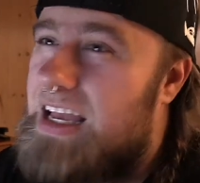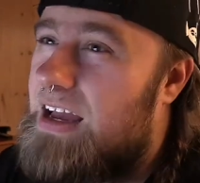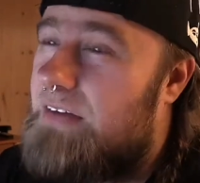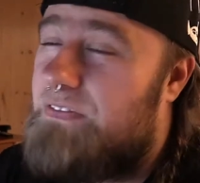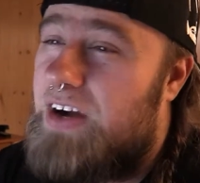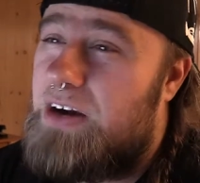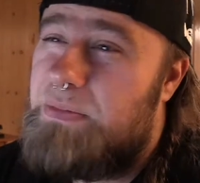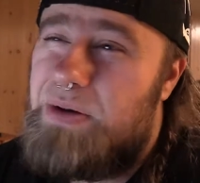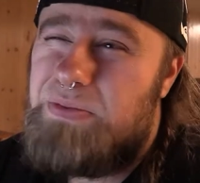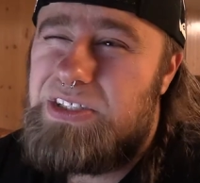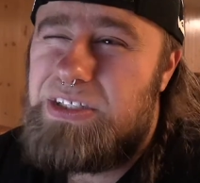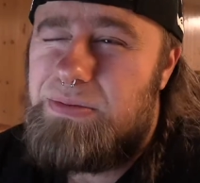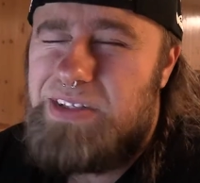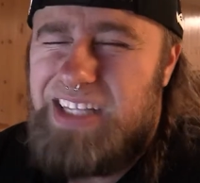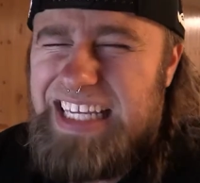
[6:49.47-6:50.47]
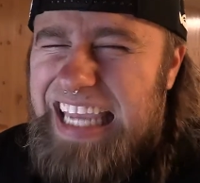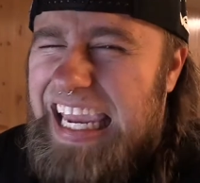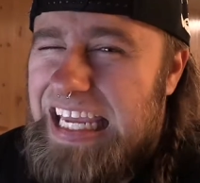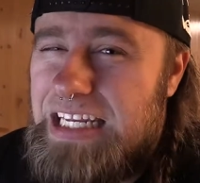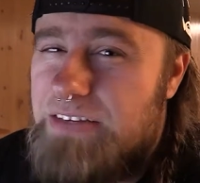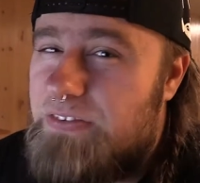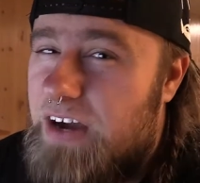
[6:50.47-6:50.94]
if I remember, something like
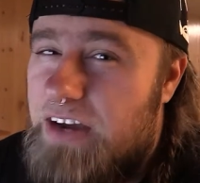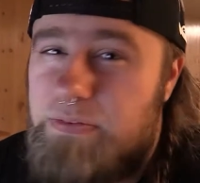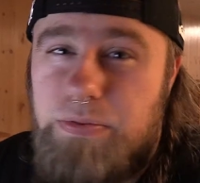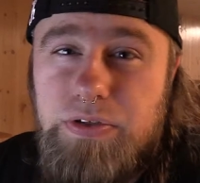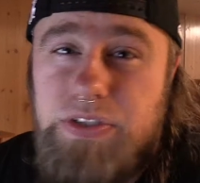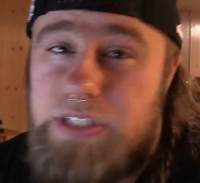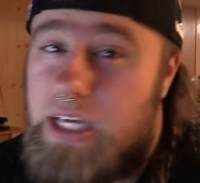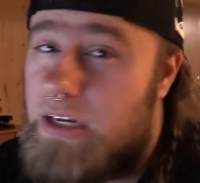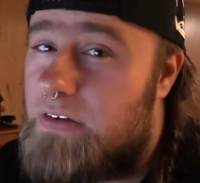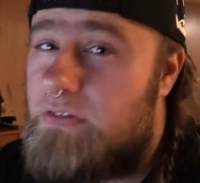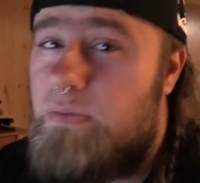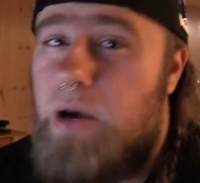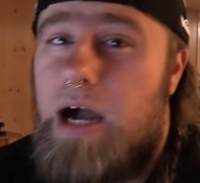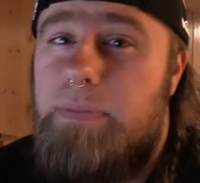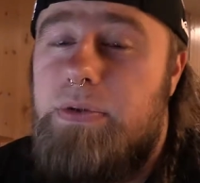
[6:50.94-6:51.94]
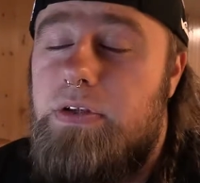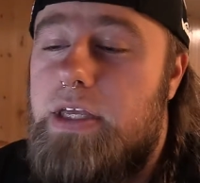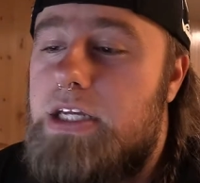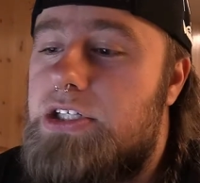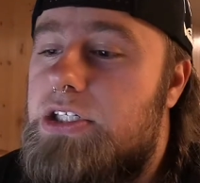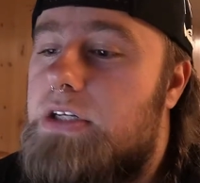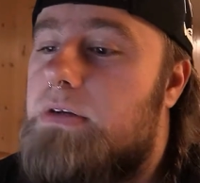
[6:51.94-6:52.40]
85% of the
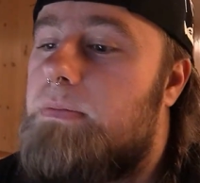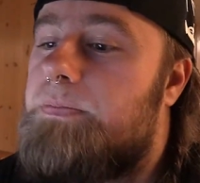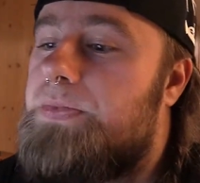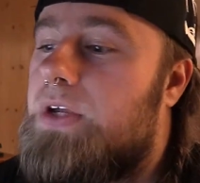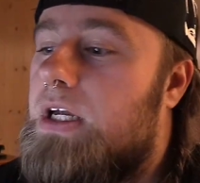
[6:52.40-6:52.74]
population.